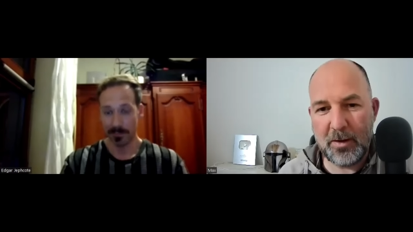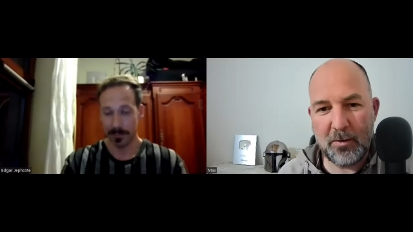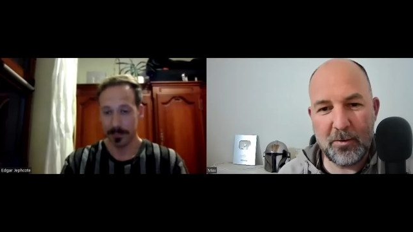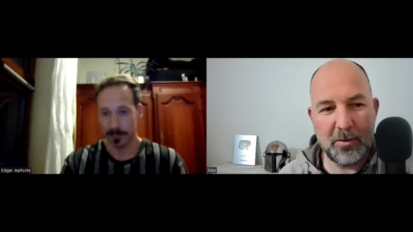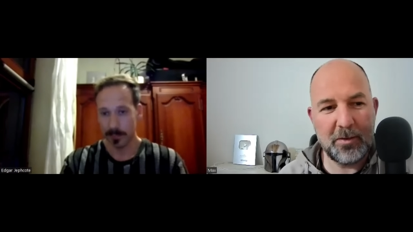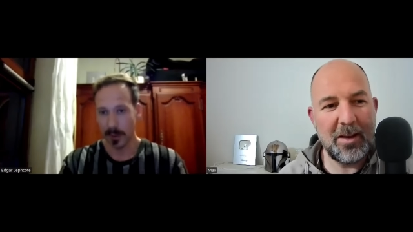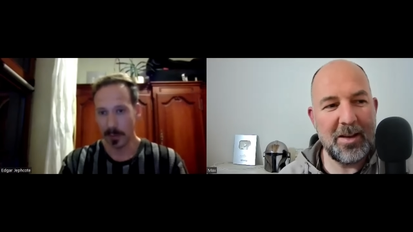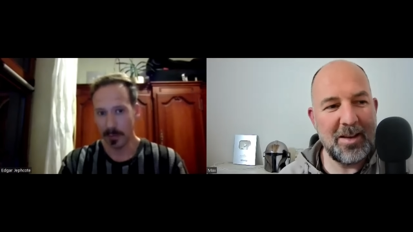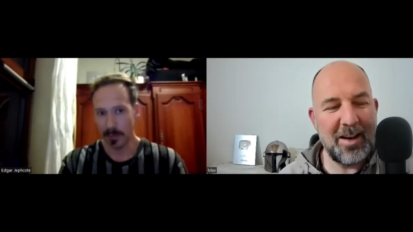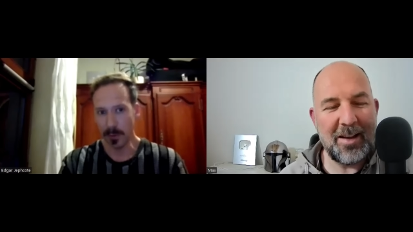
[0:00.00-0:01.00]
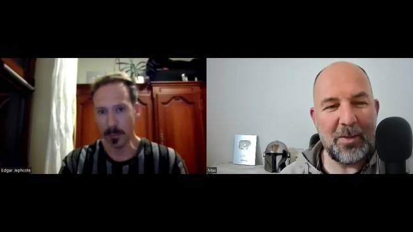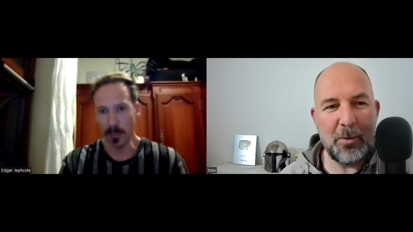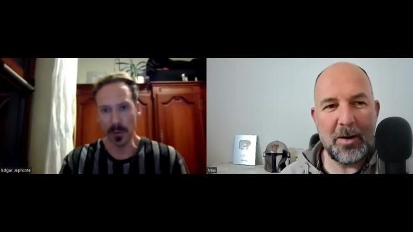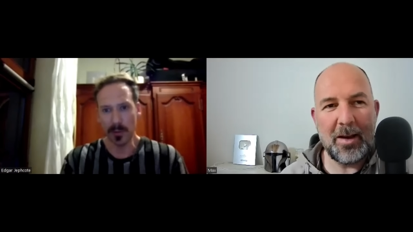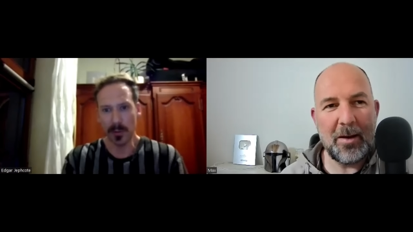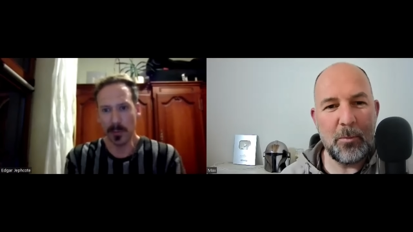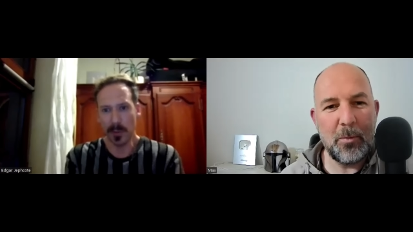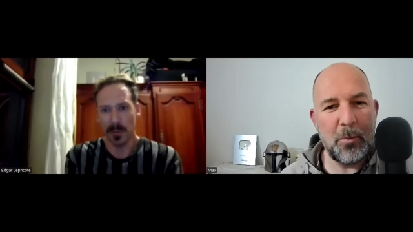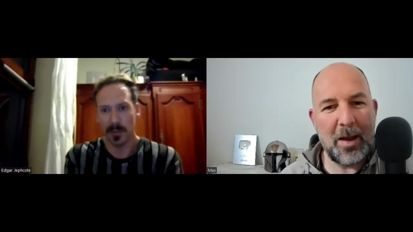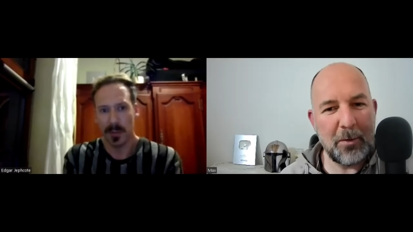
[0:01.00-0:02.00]
Speaker 1: the Euros? Football. And they're like,
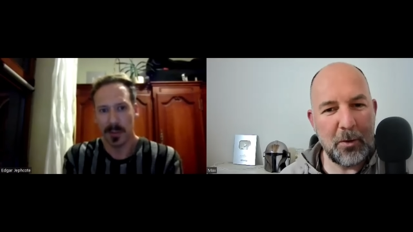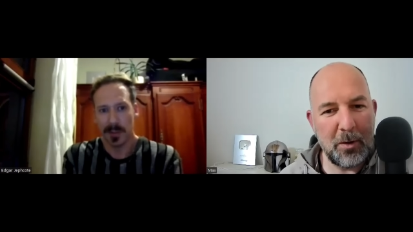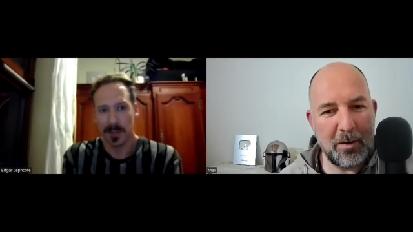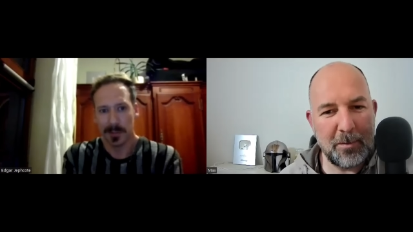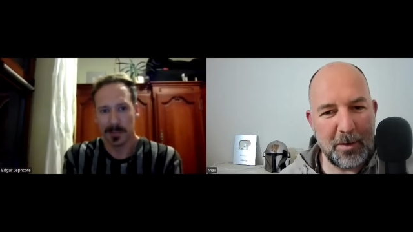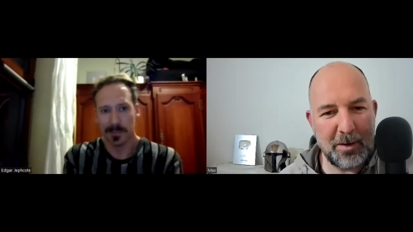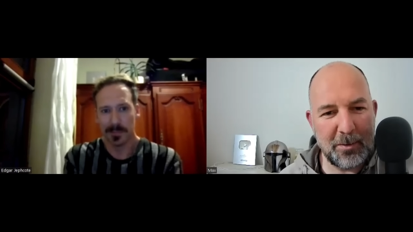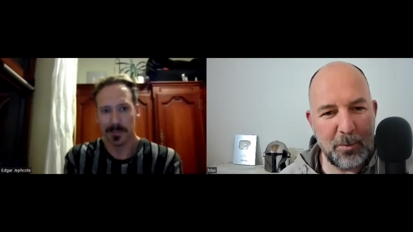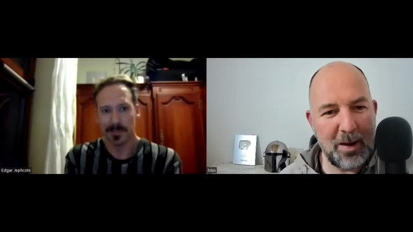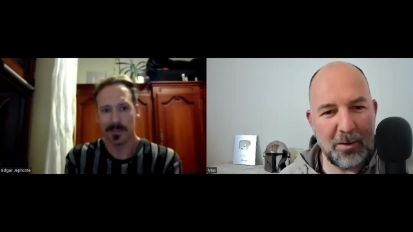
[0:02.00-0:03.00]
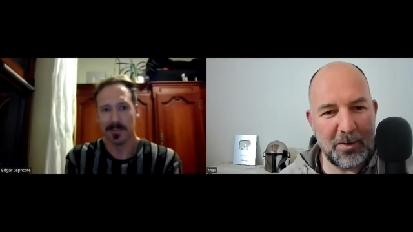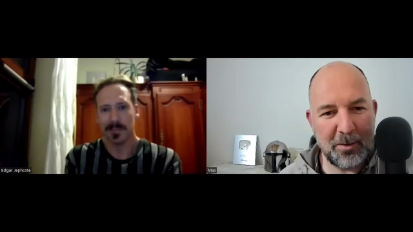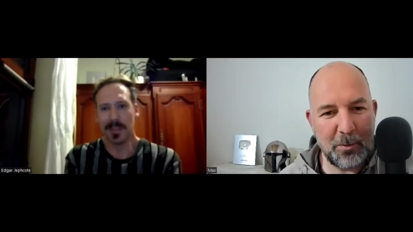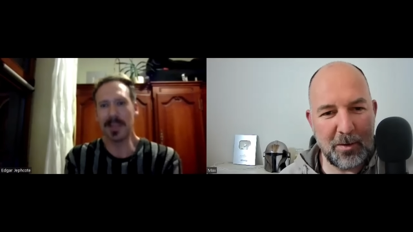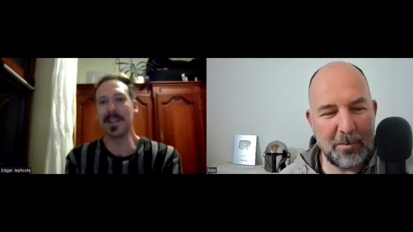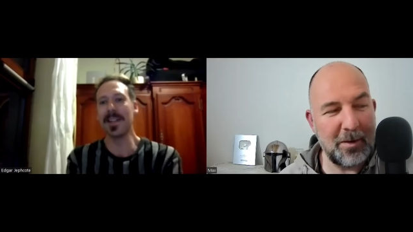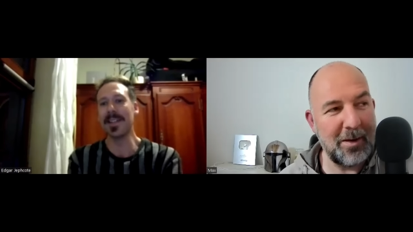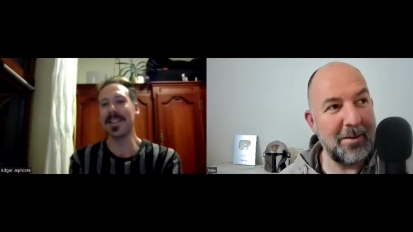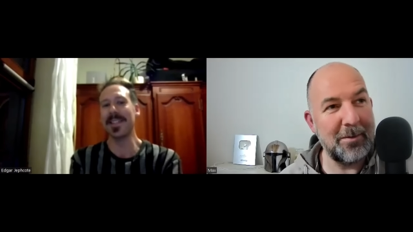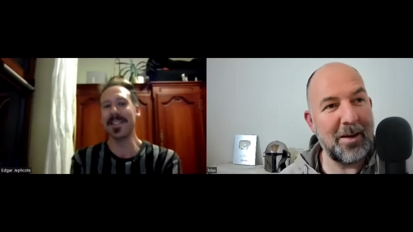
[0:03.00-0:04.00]
we haven't qualified. Wales didn't
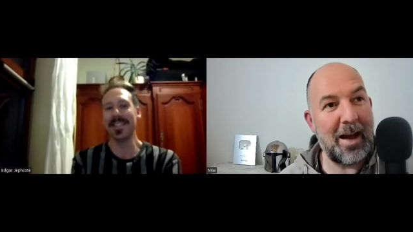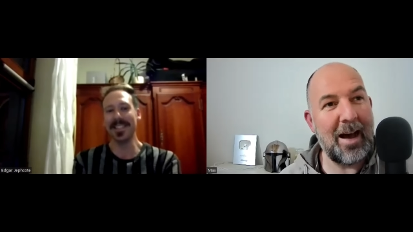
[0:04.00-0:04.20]
qualify. like,